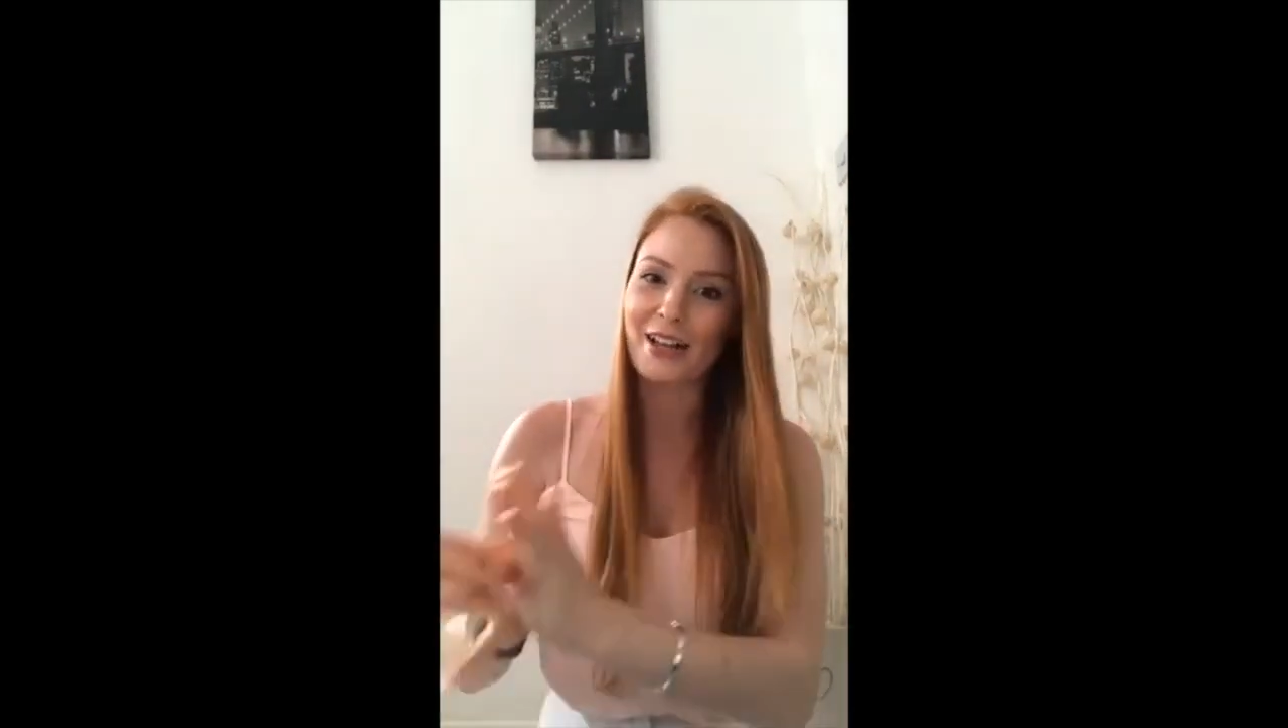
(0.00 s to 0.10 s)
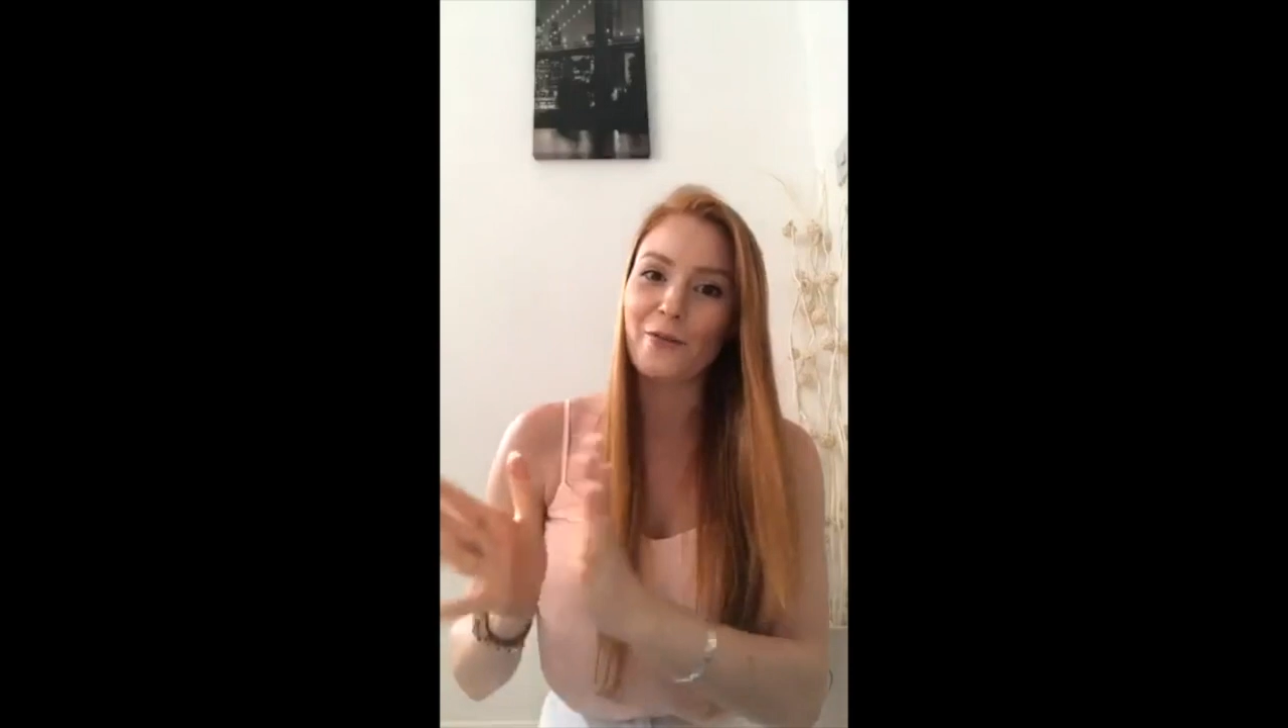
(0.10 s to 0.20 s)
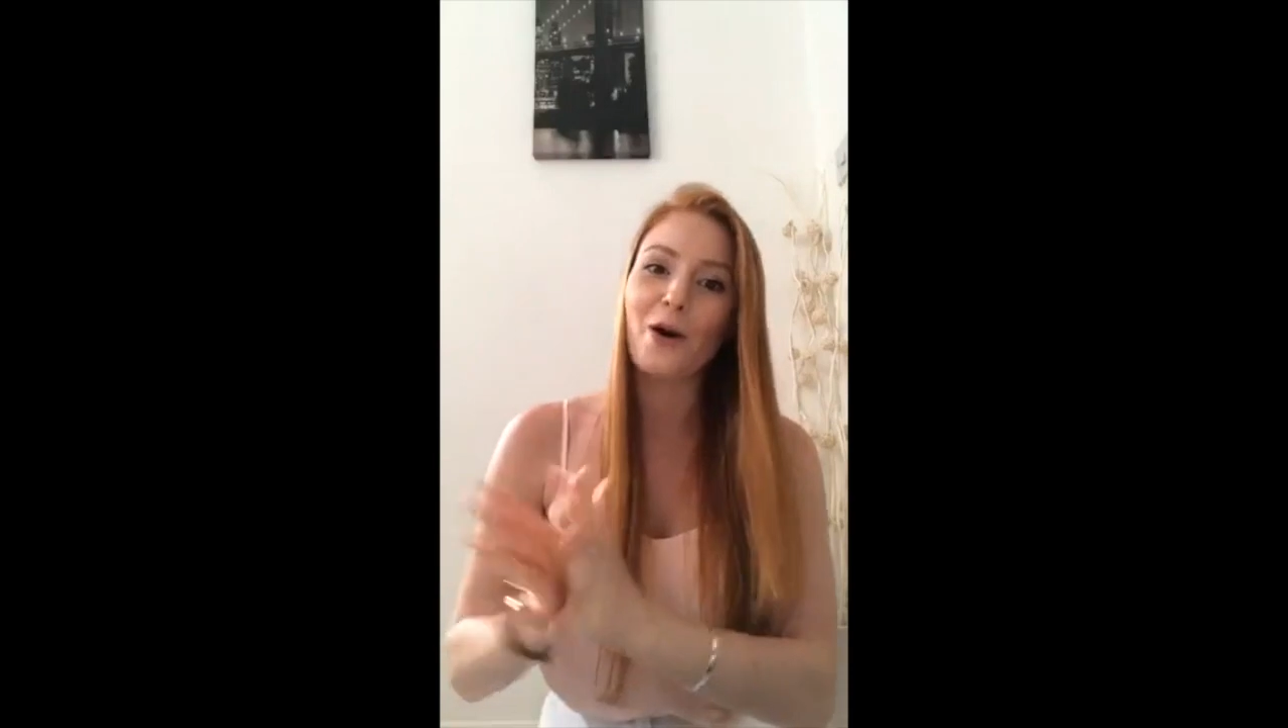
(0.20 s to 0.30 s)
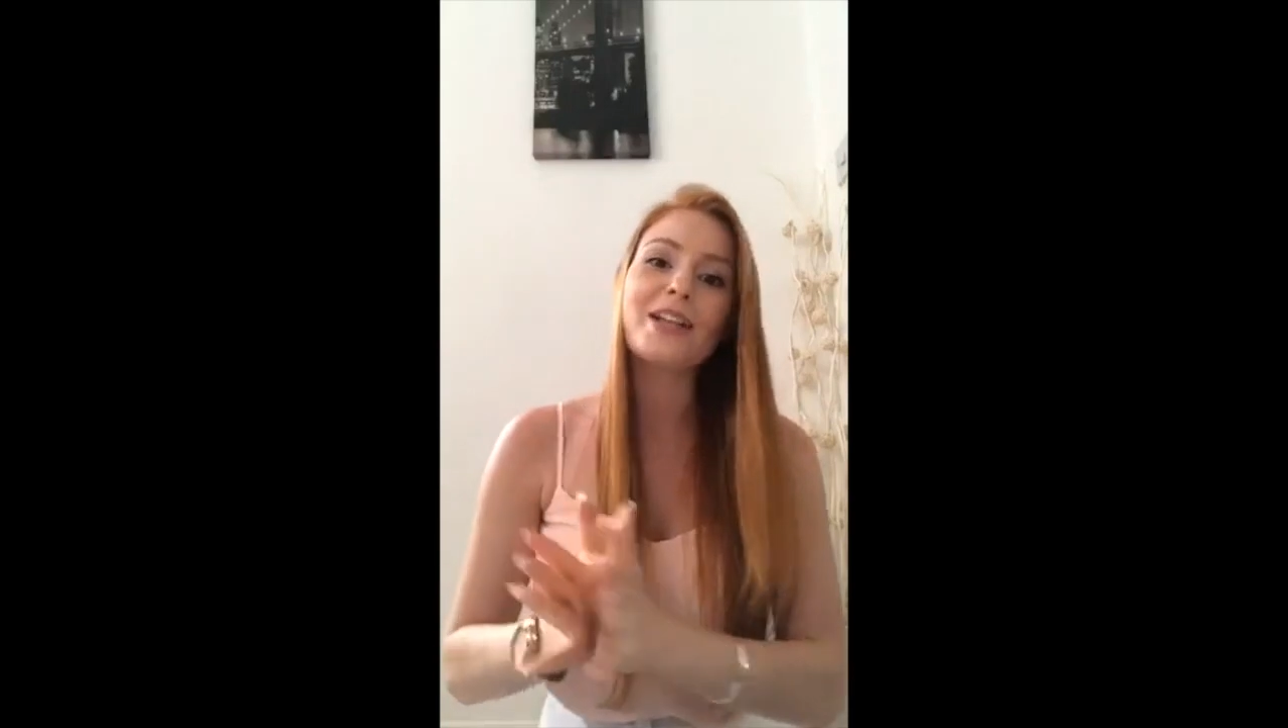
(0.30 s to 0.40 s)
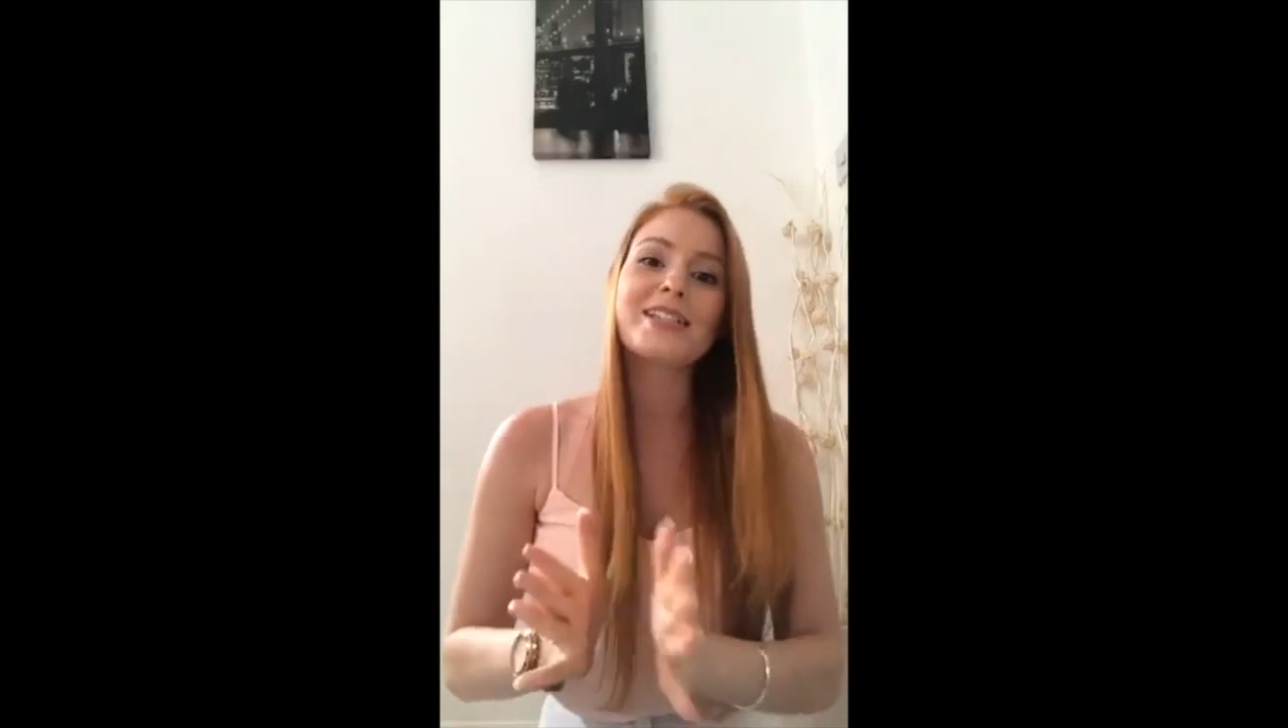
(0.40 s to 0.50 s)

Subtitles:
and what